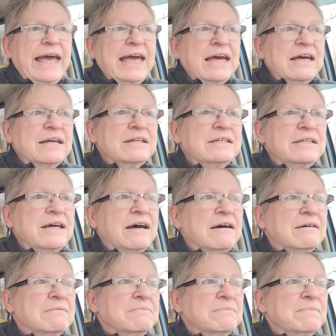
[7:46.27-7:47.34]
And
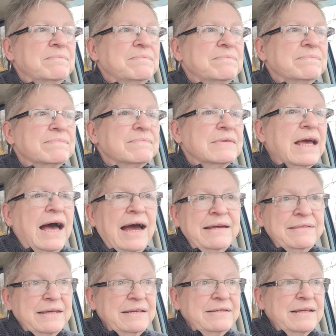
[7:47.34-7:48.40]
um,
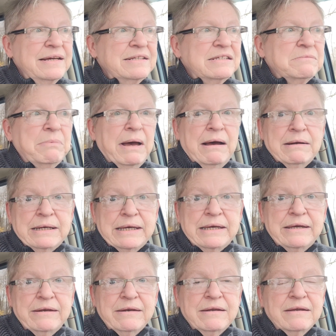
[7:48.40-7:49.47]
I think that's about
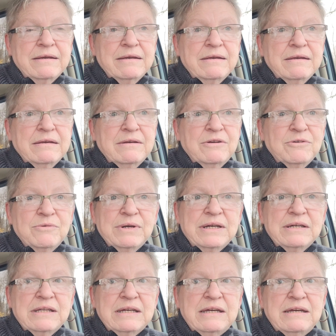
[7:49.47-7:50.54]
it,
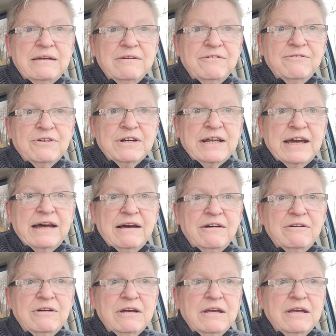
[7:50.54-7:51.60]
really, for
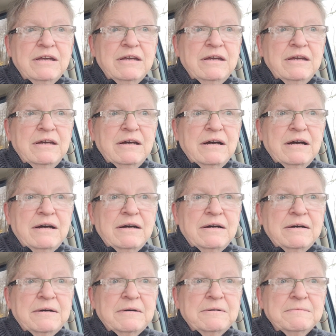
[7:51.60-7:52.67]
now.
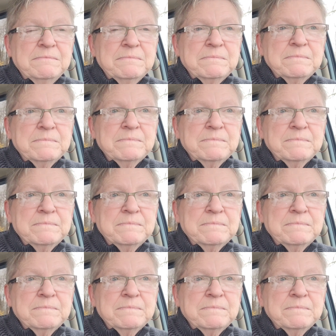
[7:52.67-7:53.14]
Um,